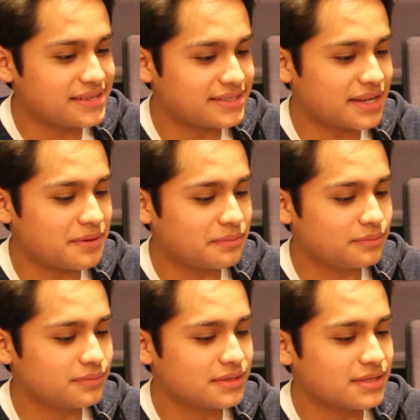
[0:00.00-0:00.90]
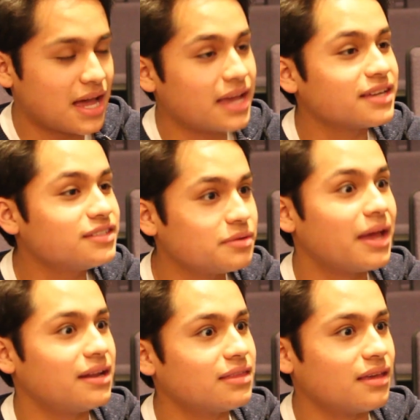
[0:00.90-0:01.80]
is, "I can do
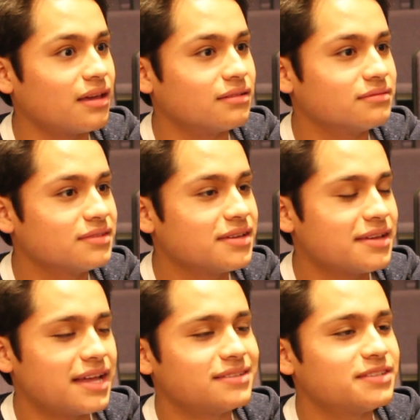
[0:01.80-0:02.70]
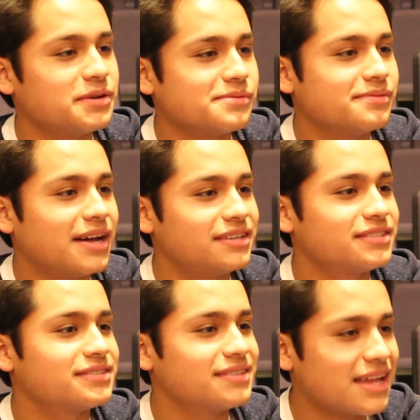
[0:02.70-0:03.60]
anything." And so
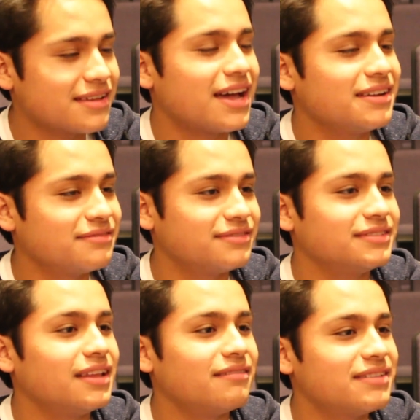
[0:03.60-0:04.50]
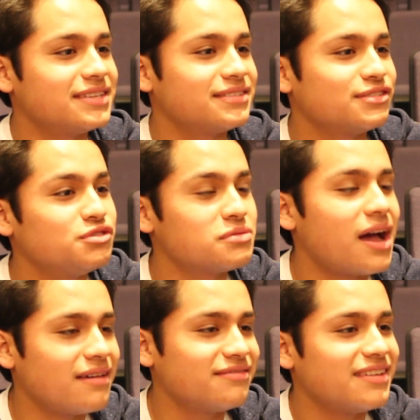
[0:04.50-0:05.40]
I kind of love his
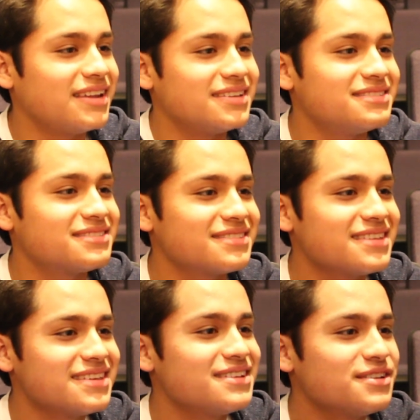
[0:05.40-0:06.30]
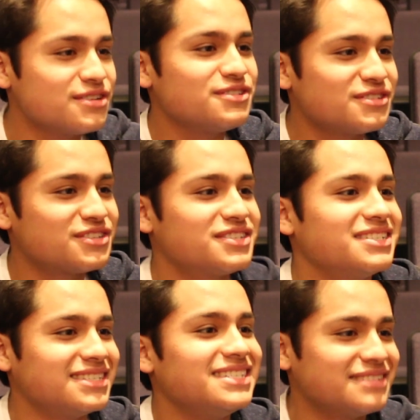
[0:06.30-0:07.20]
drive and his urge
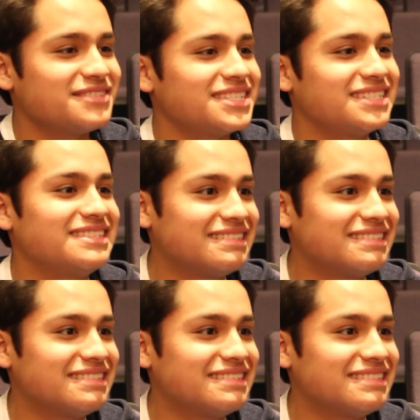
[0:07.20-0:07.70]
to get everything